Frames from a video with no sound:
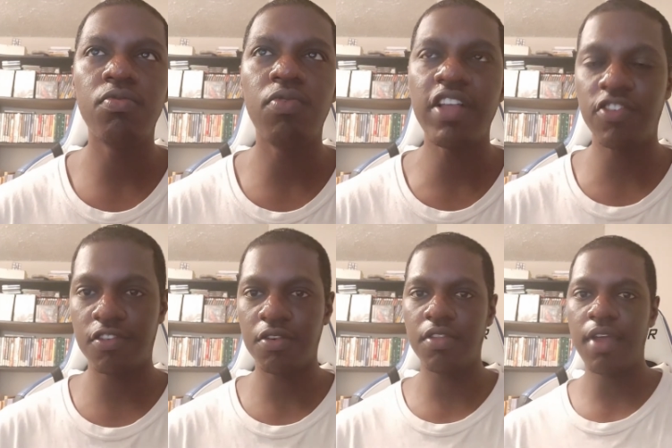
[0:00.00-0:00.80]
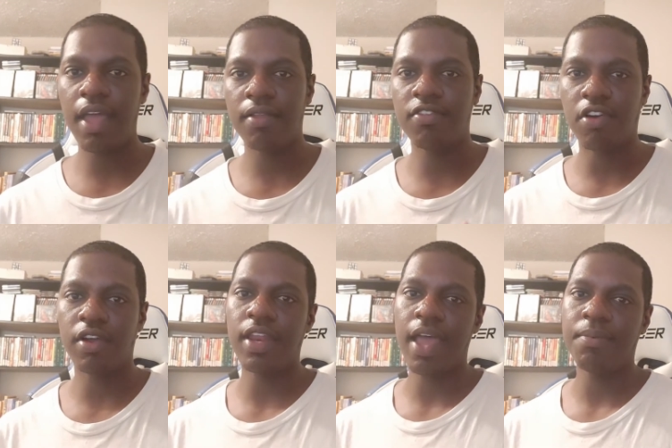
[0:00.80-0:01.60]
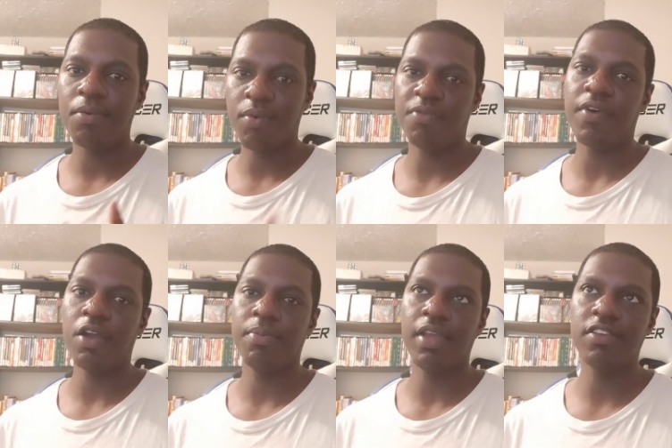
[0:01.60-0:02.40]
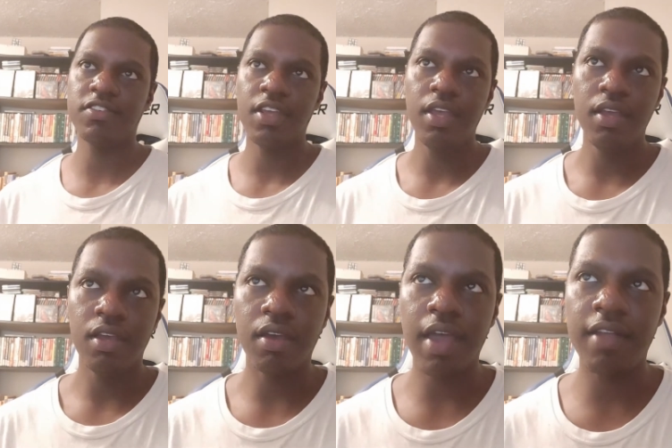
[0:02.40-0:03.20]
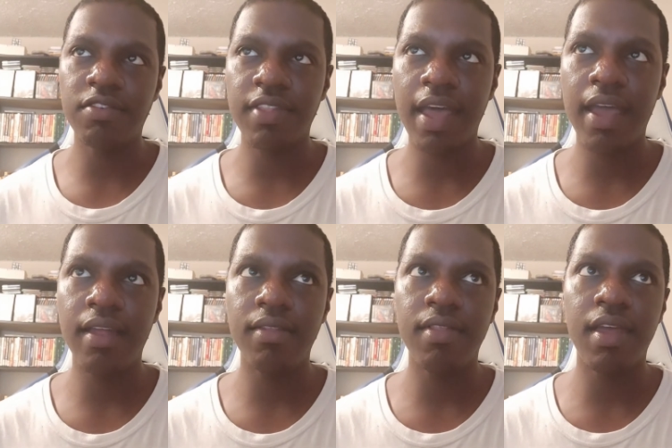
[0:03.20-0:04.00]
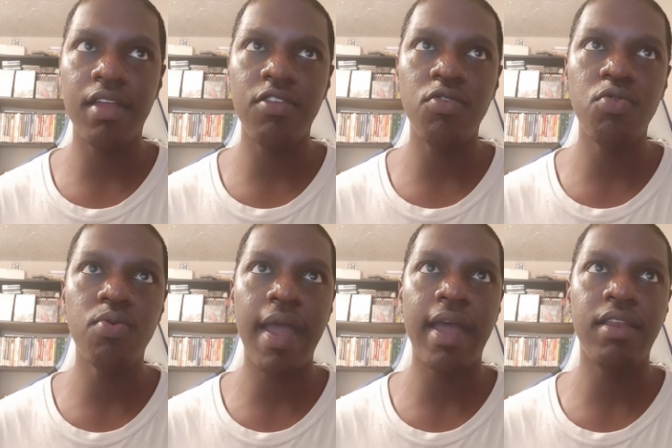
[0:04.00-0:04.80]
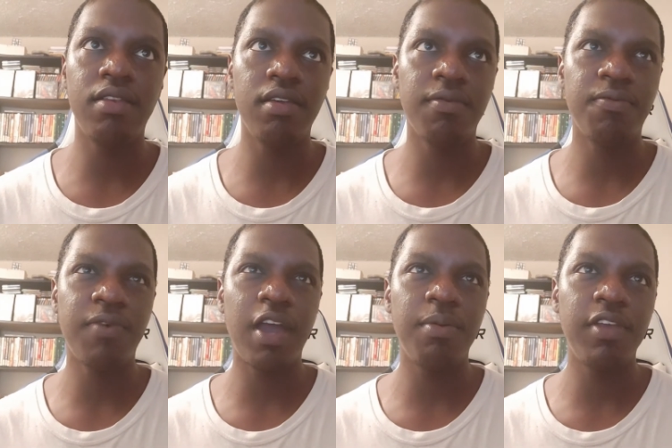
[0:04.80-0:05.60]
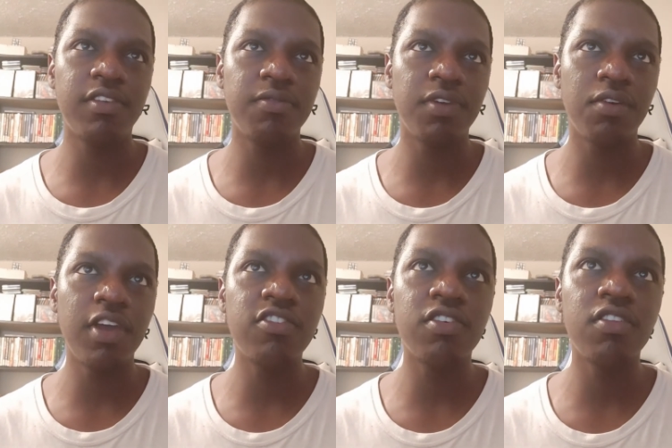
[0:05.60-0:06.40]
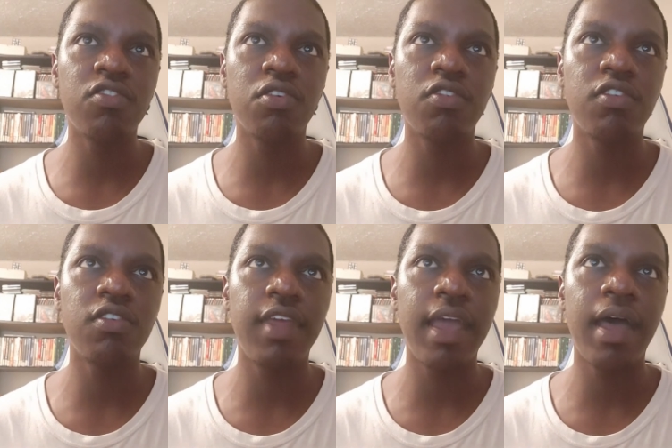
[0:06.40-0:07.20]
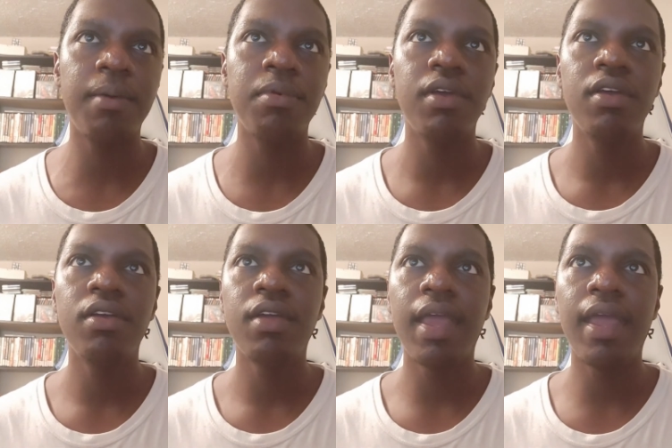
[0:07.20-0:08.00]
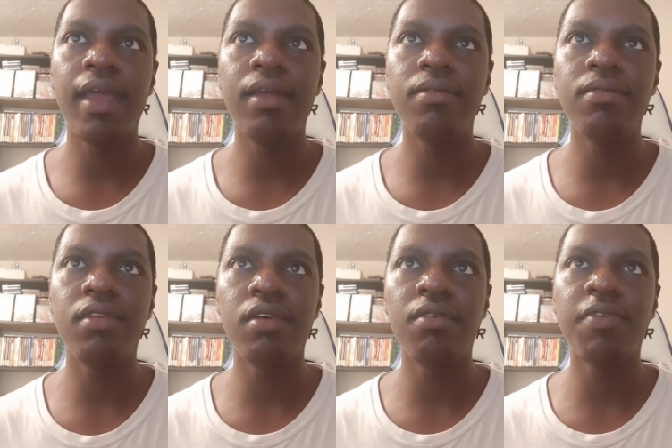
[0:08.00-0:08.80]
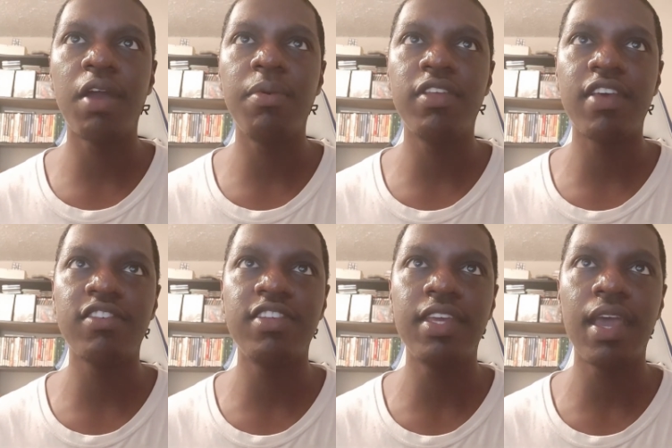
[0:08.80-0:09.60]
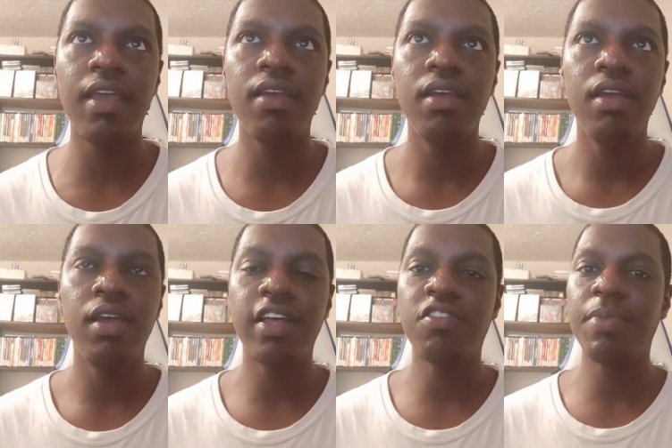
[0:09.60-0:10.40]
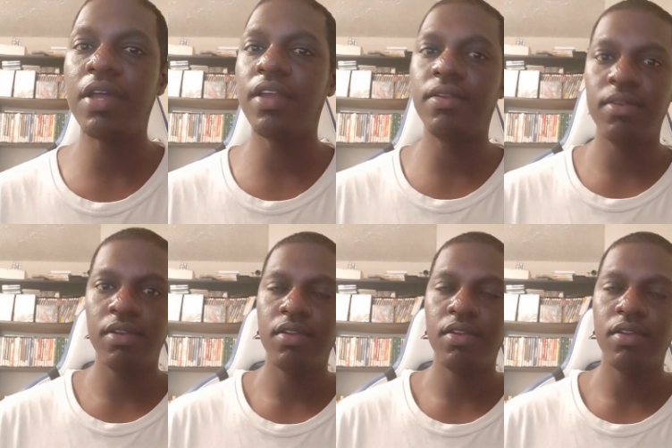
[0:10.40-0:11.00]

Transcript: register the Target app with Firebase. Uh, after that, then you add the Firebase configuration to, to the app and the Firebase SDK, and that's about it.